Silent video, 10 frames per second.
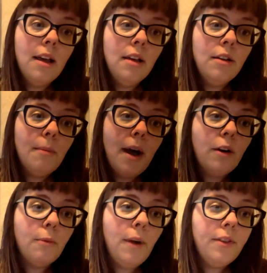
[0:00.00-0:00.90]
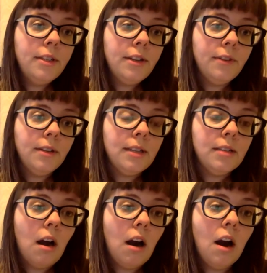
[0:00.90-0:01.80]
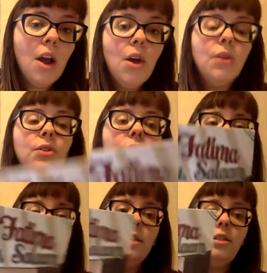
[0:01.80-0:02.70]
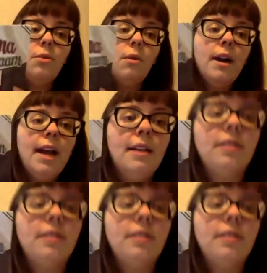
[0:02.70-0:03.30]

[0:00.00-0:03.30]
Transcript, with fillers: no matter what their differences are so this story is